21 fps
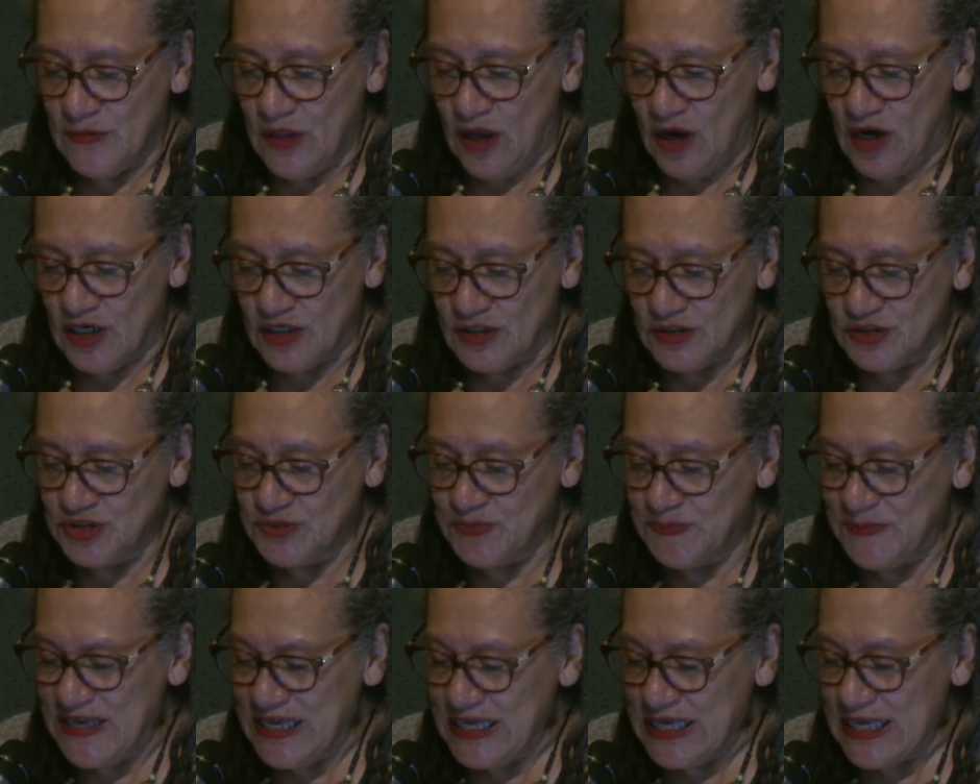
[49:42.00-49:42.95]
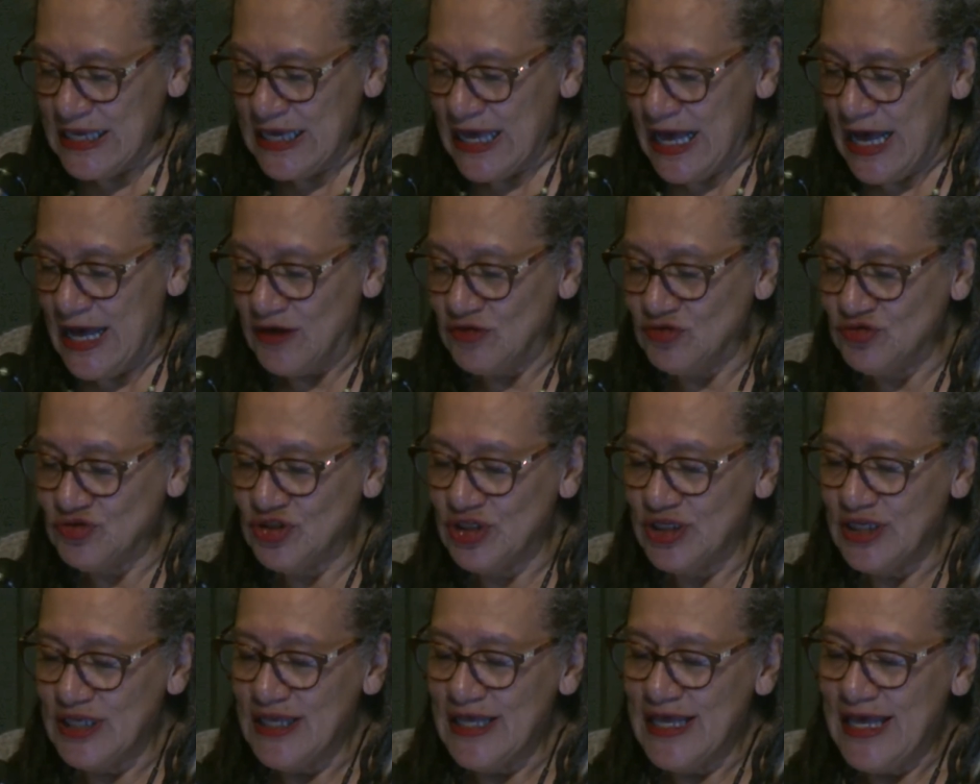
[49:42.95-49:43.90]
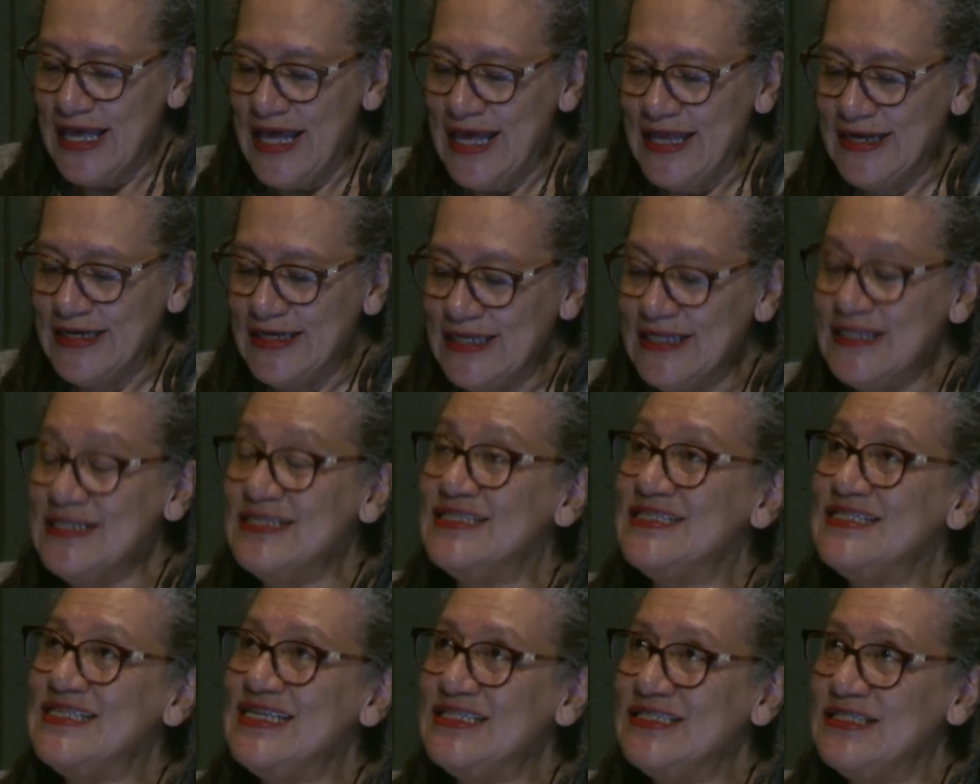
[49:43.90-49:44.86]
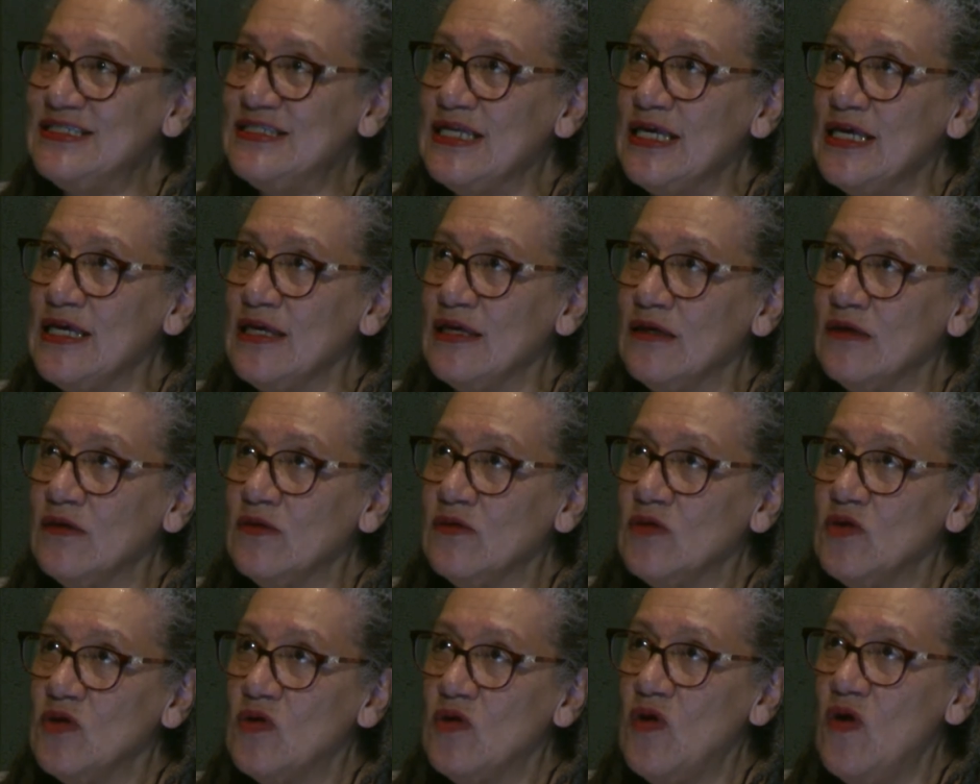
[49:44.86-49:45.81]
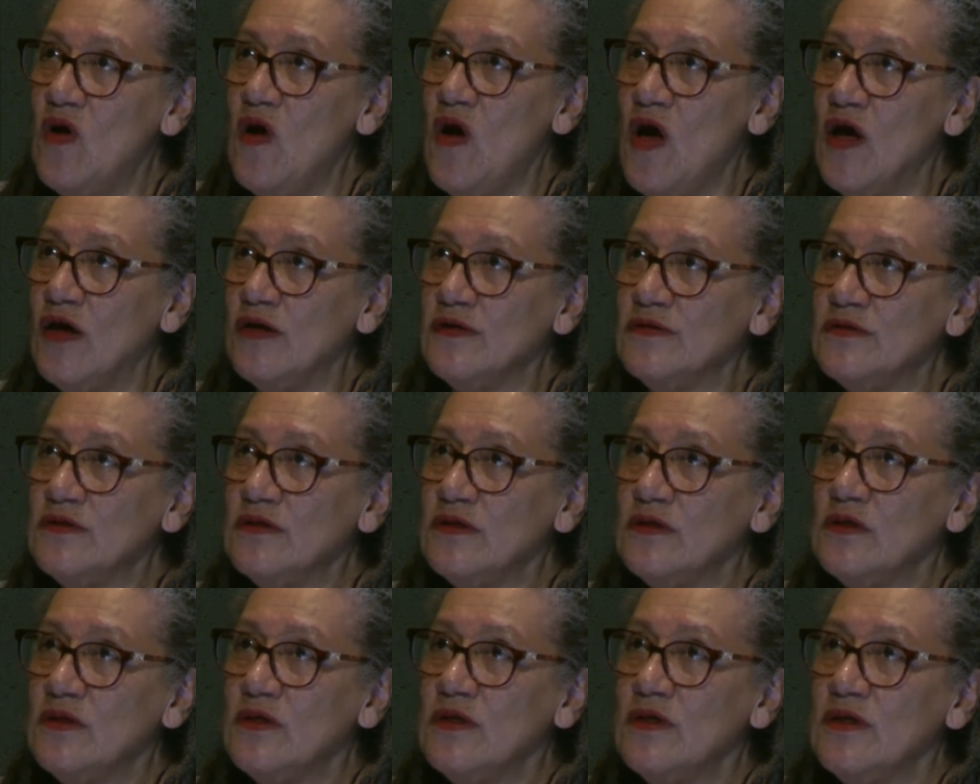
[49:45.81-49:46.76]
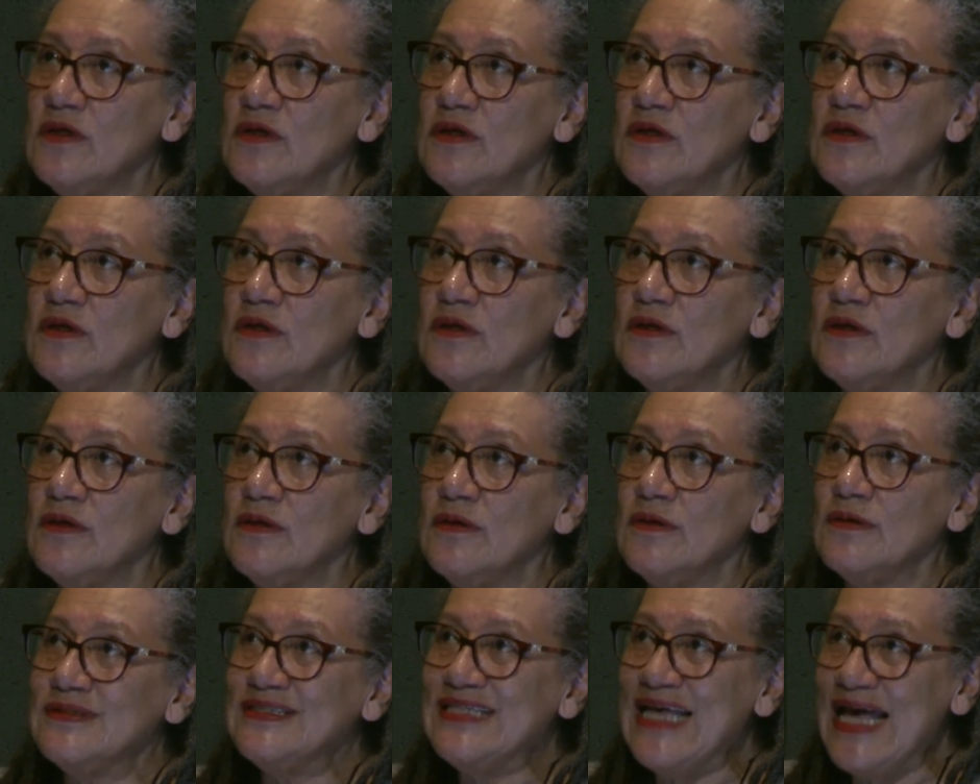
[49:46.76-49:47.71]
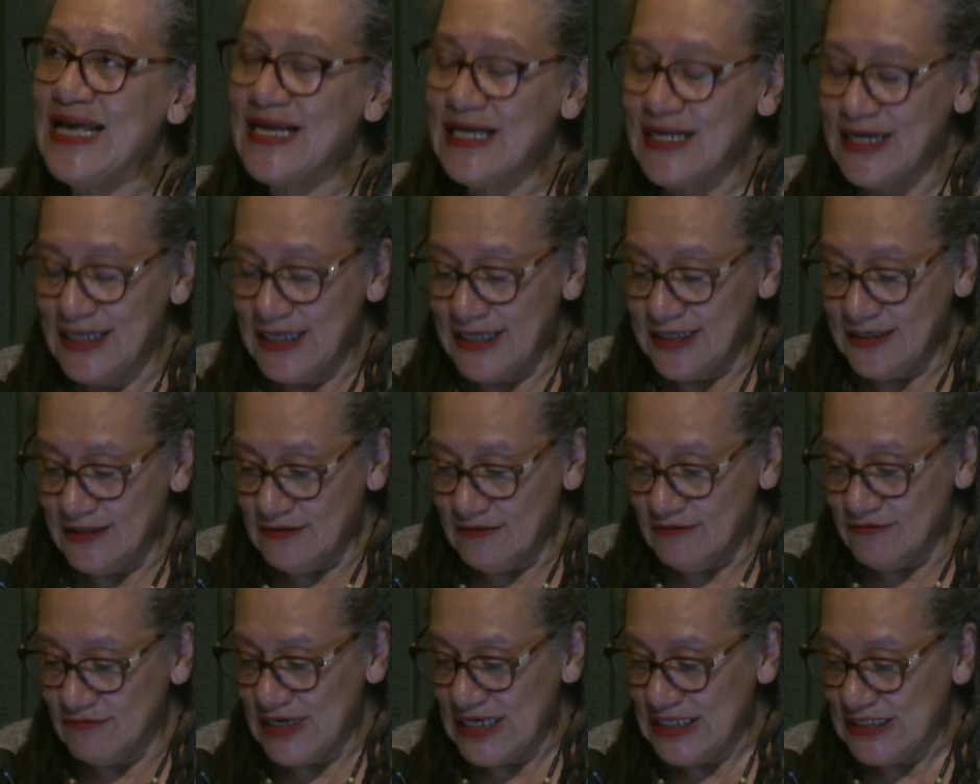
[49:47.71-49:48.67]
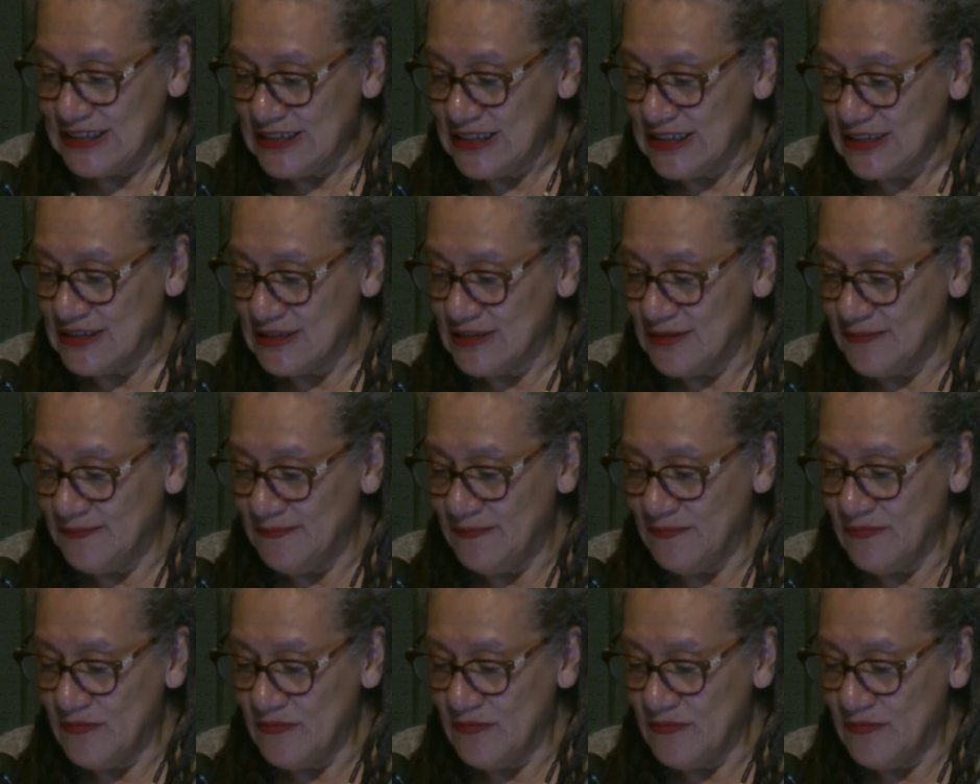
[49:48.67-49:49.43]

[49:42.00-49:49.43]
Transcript: are speaking out and insisting on tackling racism.